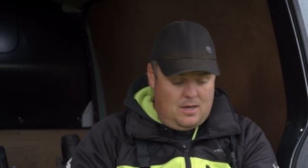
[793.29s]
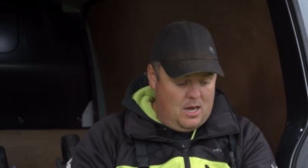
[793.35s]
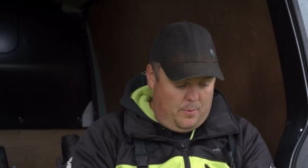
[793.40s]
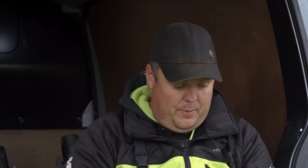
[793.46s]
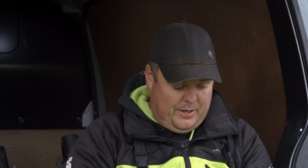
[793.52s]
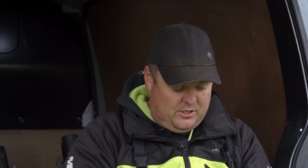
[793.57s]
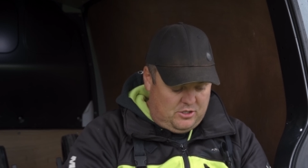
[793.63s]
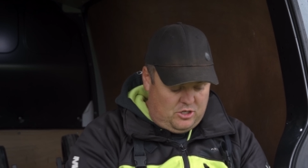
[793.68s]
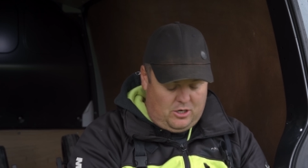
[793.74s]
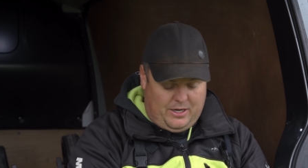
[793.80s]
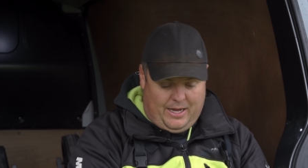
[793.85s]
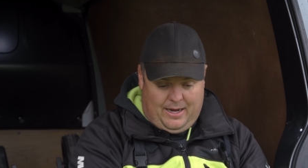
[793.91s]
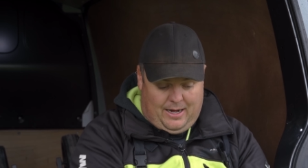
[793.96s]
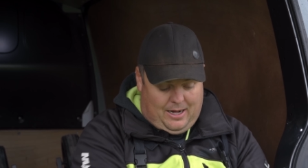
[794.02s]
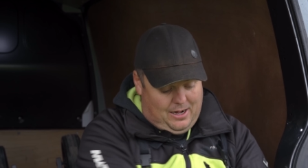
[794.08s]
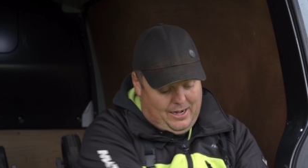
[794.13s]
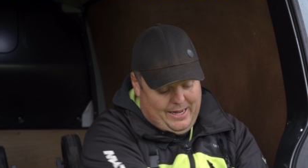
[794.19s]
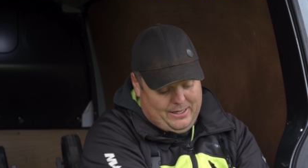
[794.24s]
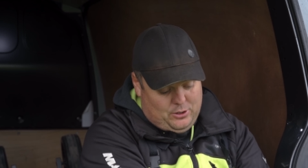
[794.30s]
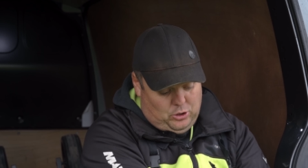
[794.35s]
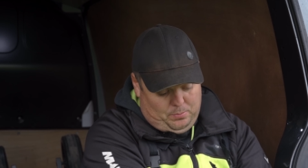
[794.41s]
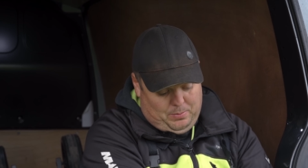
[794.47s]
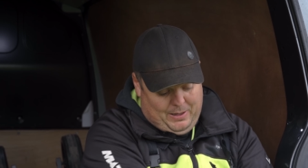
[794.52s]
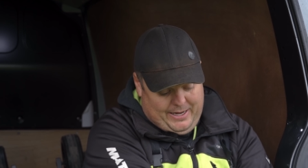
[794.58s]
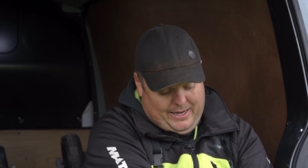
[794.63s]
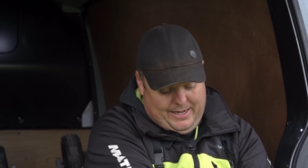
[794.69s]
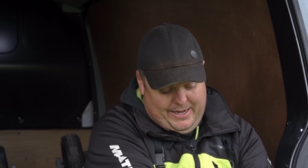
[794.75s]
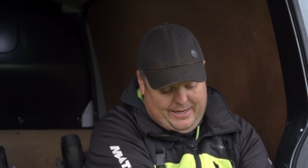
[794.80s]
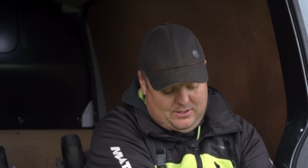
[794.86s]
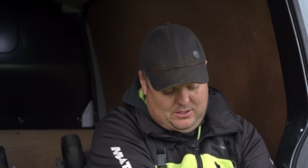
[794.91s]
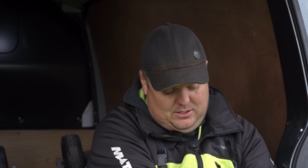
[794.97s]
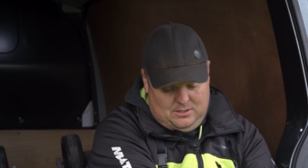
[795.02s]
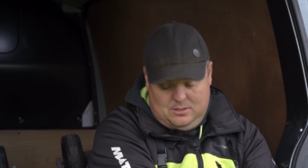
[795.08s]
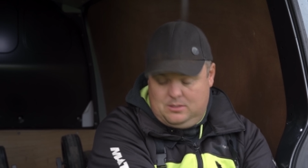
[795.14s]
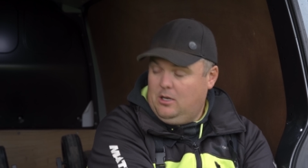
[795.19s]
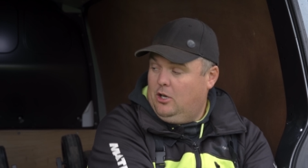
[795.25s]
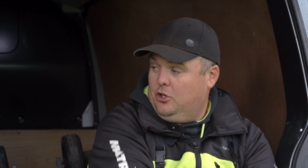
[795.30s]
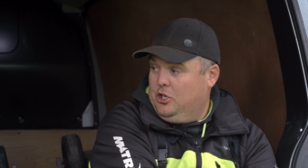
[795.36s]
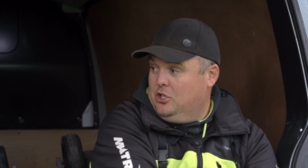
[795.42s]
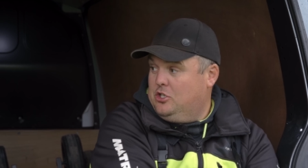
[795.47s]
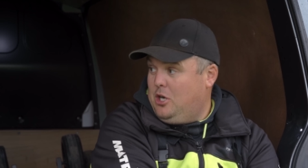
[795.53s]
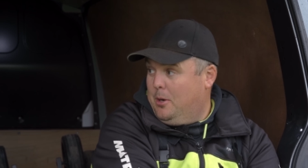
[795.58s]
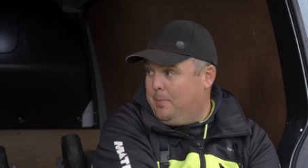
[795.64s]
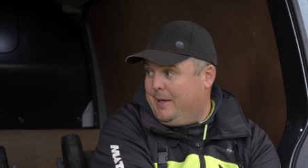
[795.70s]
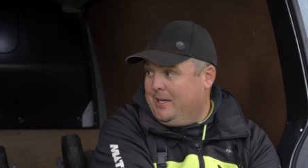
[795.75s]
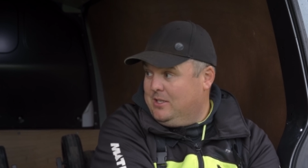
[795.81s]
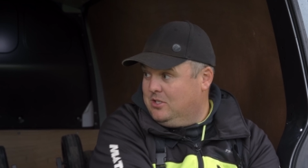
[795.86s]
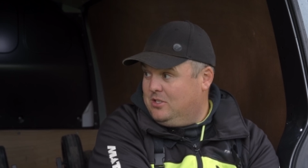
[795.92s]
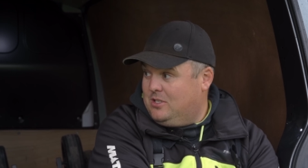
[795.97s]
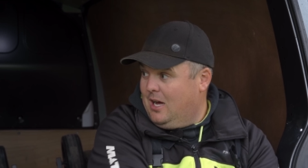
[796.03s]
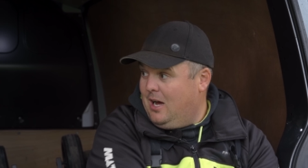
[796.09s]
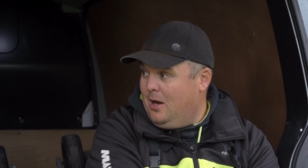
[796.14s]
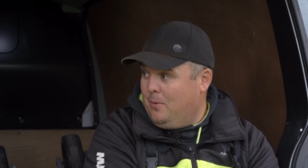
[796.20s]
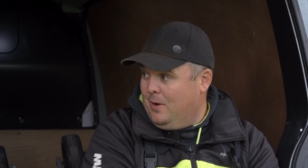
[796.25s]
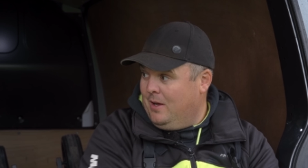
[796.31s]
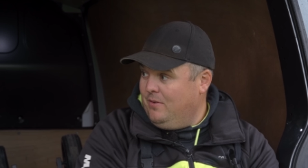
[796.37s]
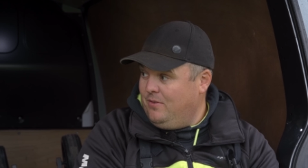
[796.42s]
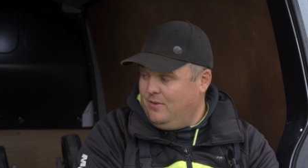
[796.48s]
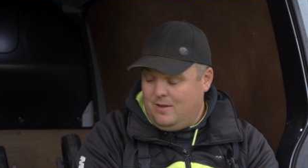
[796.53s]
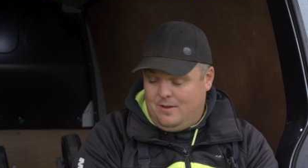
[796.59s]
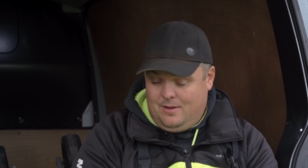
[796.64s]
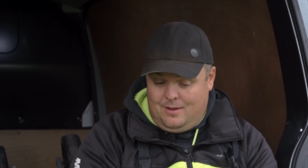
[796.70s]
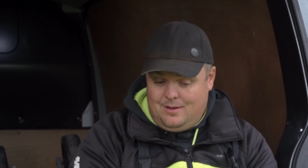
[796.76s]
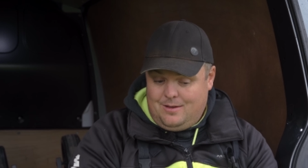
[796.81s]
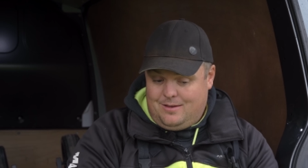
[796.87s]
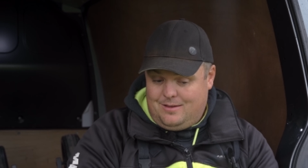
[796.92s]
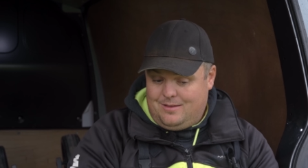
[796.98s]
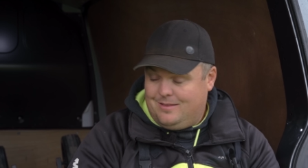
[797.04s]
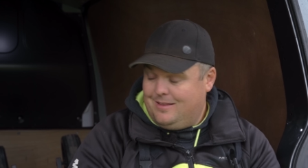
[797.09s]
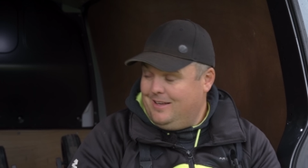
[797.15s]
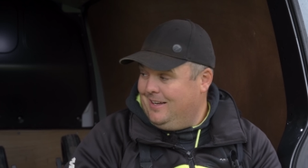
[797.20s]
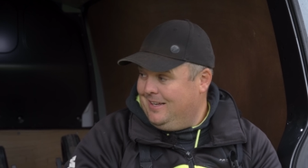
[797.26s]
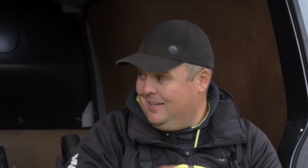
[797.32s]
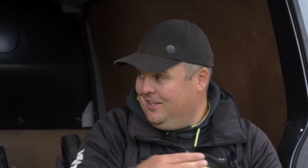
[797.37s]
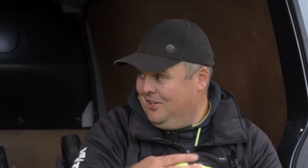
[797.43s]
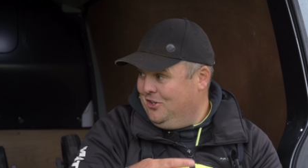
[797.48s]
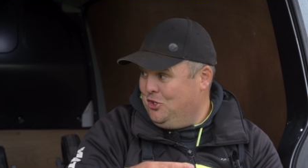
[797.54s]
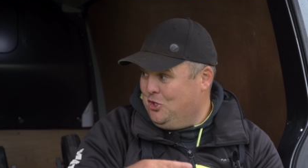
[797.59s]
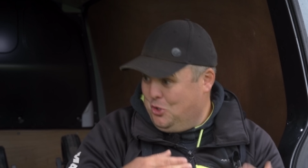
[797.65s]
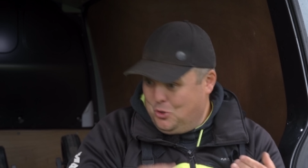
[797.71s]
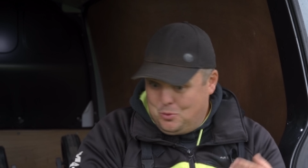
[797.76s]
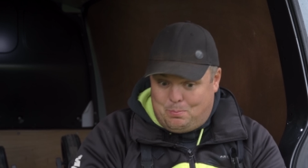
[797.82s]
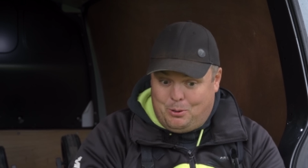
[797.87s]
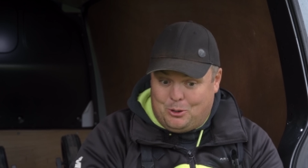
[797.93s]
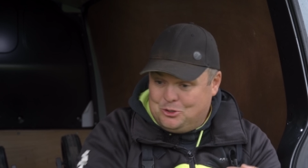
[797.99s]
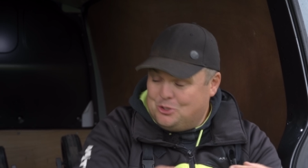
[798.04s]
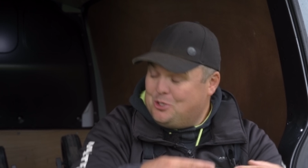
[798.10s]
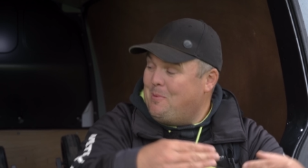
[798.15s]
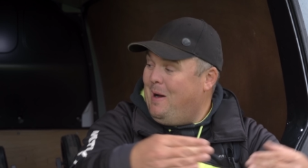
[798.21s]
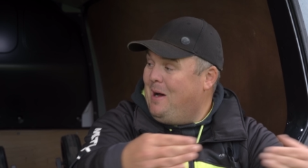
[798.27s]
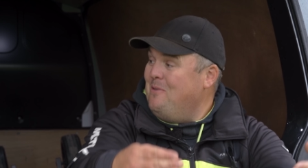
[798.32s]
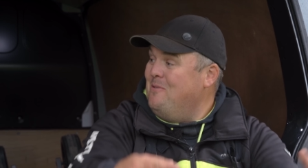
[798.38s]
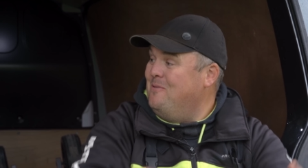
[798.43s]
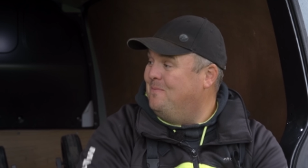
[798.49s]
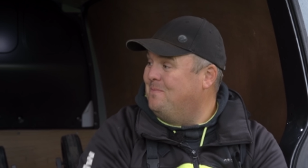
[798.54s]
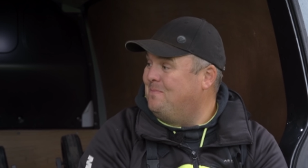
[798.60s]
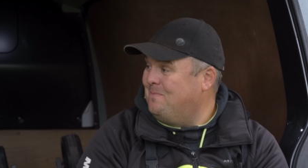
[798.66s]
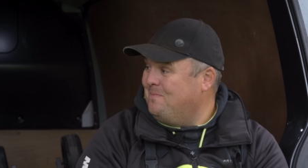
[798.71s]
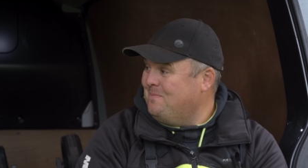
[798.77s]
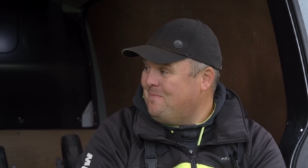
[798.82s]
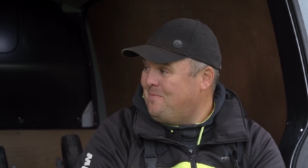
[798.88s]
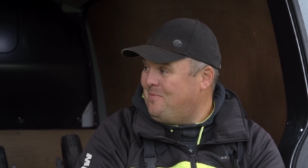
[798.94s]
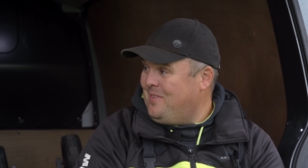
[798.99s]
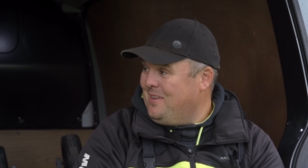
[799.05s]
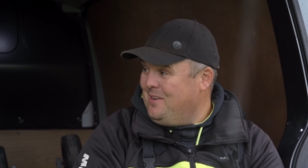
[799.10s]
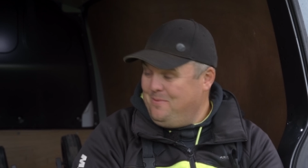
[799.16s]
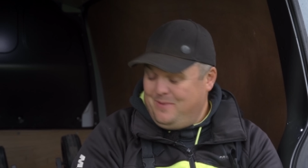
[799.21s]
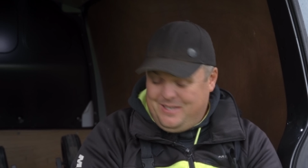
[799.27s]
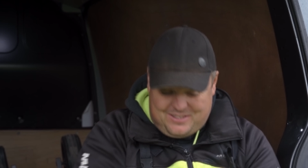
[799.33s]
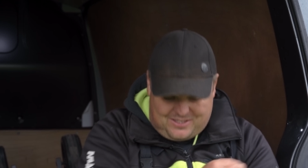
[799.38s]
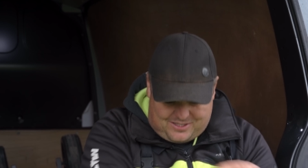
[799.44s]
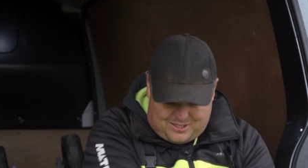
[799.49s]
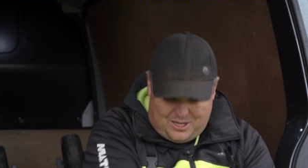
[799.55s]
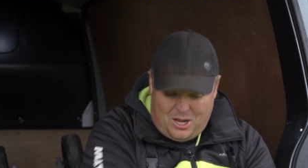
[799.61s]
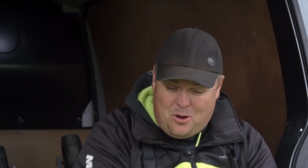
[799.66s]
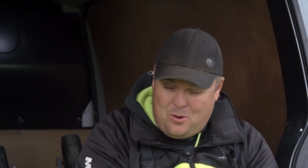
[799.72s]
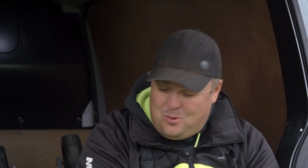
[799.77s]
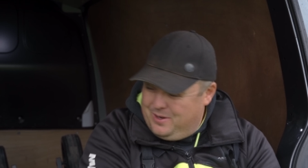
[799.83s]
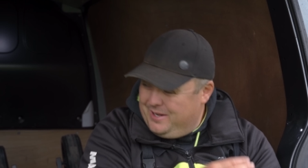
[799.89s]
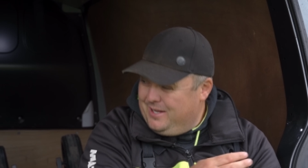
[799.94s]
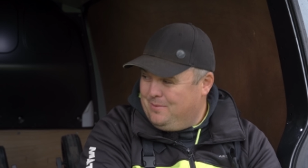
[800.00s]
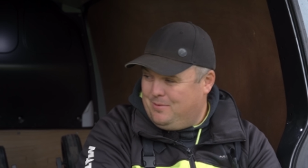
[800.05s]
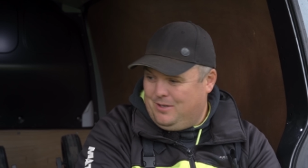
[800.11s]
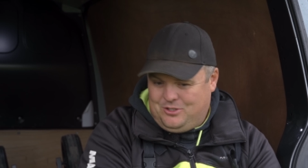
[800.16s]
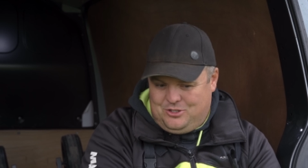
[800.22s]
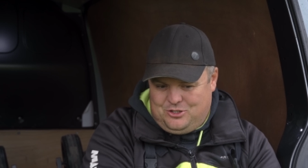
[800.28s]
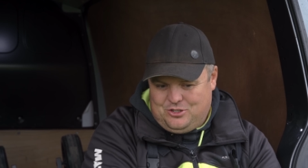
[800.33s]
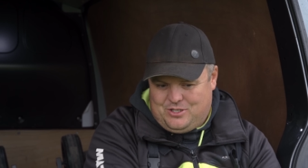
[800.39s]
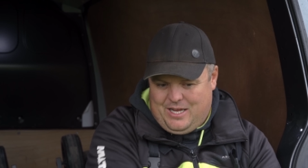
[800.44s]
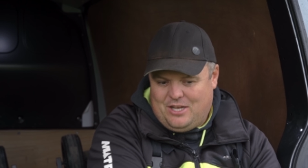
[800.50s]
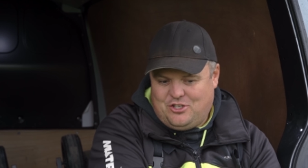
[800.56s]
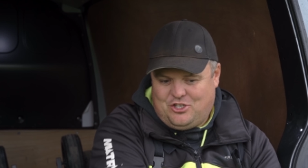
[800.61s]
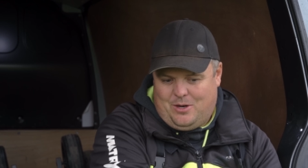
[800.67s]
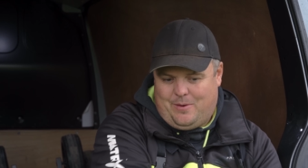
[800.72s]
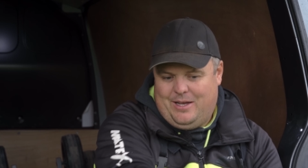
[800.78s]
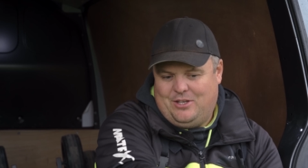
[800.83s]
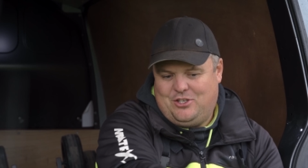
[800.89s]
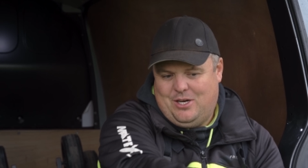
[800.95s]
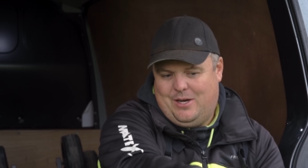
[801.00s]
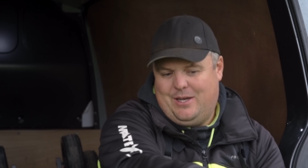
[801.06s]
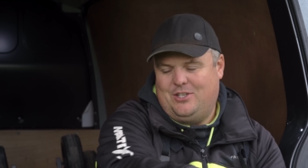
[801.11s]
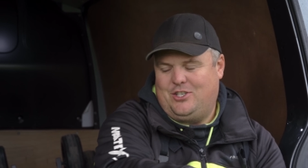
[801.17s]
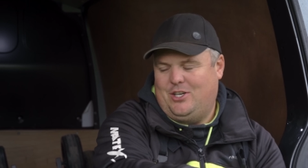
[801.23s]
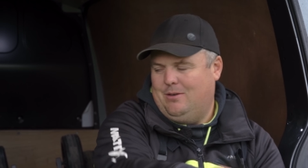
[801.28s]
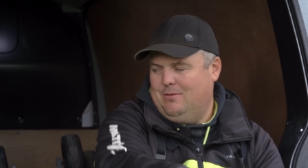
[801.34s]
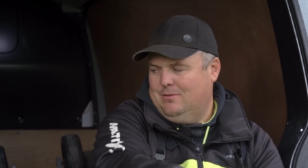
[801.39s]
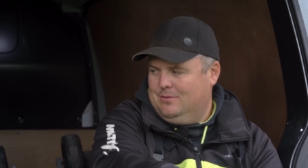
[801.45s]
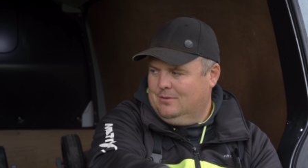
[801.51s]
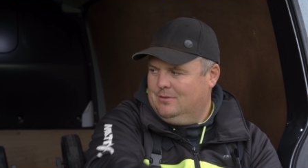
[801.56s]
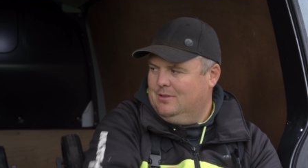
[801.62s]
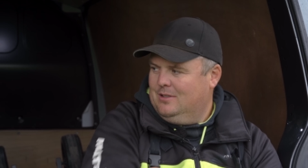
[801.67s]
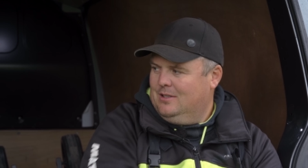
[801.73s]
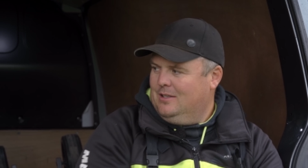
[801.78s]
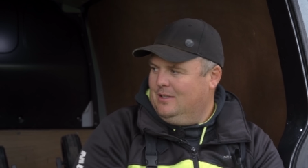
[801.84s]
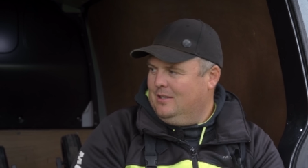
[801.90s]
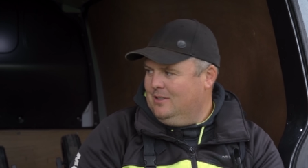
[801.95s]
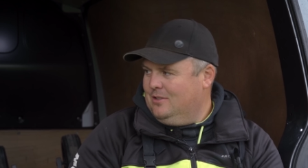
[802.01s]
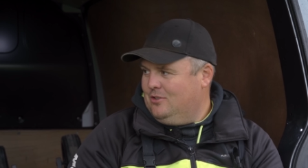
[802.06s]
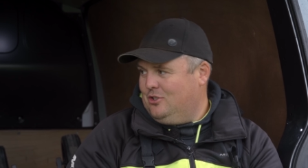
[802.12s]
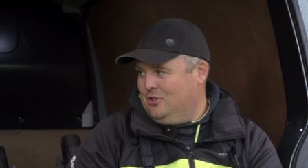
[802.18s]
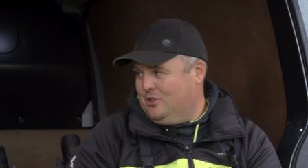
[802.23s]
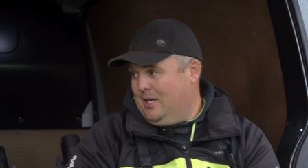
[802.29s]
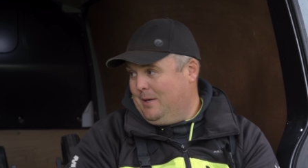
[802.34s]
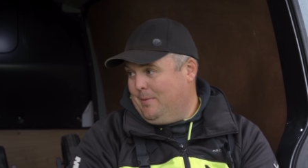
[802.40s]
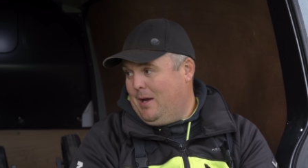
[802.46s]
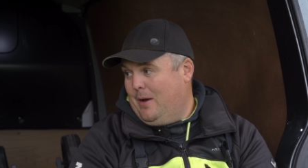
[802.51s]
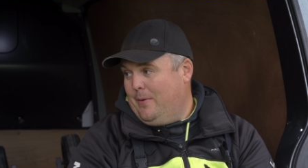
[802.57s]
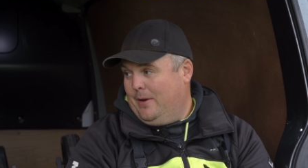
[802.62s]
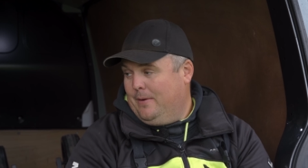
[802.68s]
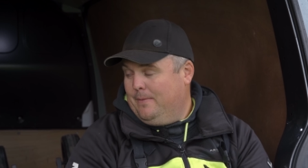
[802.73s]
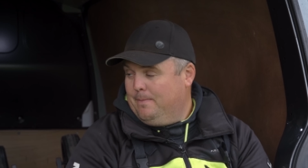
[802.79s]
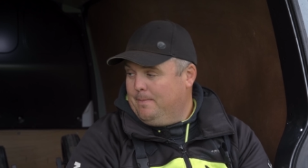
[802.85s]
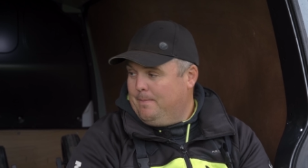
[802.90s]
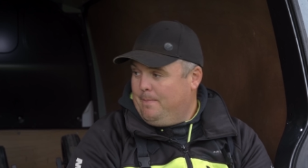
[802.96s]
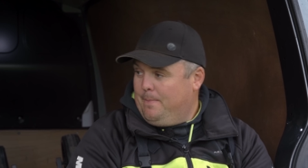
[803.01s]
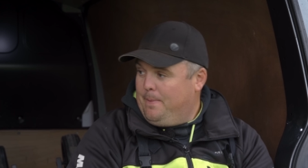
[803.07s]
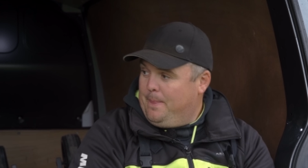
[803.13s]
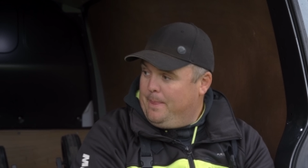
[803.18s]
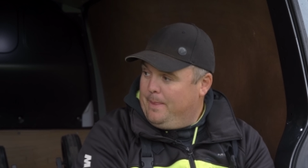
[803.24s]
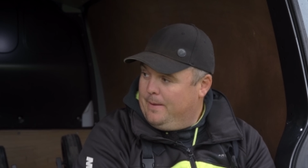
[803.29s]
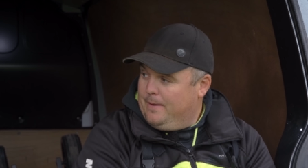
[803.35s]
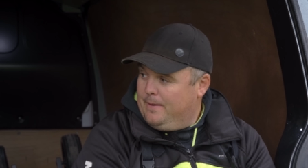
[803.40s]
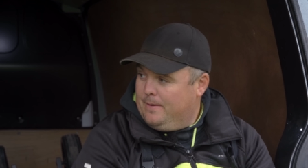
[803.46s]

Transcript: and when it's not getting cleared up like it is yeah, on your yeah, top kit to start with, yeah. It, you push them out. Yeah, I mean slowly, and you just edge out, edge out, edge out, and just That's keep going. Brilliant fishing, all